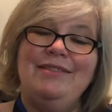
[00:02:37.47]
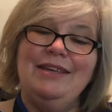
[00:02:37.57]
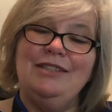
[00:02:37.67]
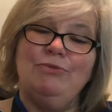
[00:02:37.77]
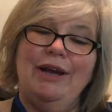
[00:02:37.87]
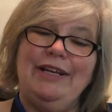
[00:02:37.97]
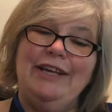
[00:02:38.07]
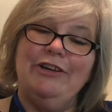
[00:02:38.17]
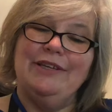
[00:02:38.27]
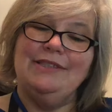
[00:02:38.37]
This right
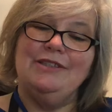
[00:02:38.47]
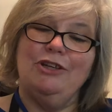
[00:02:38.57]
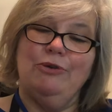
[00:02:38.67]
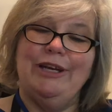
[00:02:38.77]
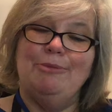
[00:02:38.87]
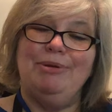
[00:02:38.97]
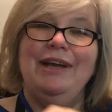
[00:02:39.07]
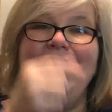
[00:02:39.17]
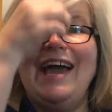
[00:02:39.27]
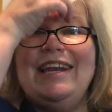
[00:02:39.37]
here is the grip.
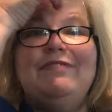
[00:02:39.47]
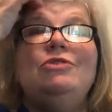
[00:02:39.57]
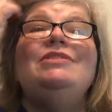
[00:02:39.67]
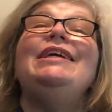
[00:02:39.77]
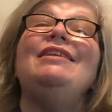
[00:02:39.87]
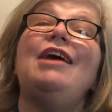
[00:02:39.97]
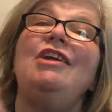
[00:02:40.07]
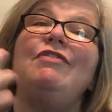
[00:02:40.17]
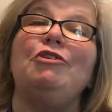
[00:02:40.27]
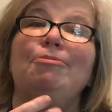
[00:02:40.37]
And if you see a
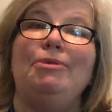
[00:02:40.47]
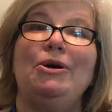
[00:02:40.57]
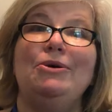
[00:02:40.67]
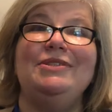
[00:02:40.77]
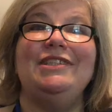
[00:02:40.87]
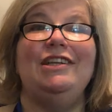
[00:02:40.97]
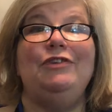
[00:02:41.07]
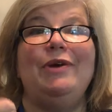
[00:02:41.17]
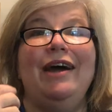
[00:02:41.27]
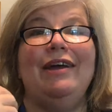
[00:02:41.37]
lot of other bows, and
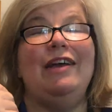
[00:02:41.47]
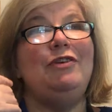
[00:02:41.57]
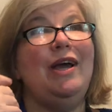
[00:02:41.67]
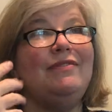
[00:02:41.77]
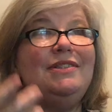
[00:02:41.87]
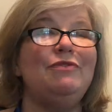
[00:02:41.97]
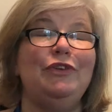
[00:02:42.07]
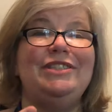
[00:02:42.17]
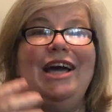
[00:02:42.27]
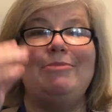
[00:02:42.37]
if you have some
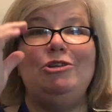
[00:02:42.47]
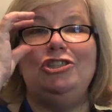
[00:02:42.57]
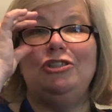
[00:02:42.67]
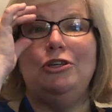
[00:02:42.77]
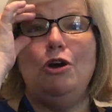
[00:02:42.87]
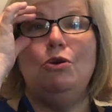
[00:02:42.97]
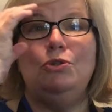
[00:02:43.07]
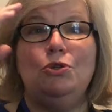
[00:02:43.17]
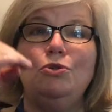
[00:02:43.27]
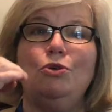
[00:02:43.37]
free time, you should go
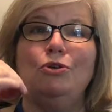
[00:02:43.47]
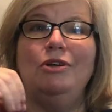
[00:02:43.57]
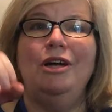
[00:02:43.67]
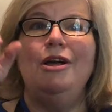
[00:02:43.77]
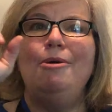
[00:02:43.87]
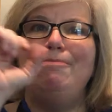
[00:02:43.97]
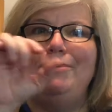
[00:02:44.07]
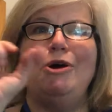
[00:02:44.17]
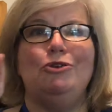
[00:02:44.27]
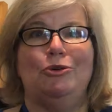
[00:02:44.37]
Google
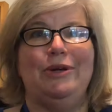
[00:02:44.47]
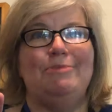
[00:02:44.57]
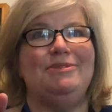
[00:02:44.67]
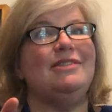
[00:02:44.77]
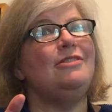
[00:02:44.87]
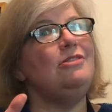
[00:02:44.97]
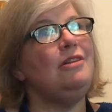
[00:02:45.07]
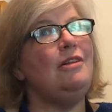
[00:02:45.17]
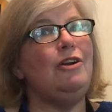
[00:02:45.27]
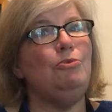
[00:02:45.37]
bow grips, because
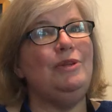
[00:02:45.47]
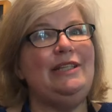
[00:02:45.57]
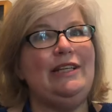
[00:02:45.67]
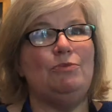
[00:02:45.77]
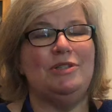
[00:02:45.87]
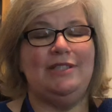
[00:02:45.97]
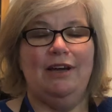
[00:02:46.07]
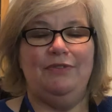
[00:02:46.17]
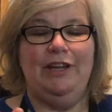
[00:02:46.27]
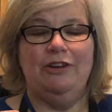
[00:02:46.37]
there's a lot of really neat ones
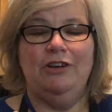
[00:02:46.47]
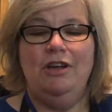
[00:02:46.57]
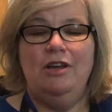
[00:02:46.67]
out there.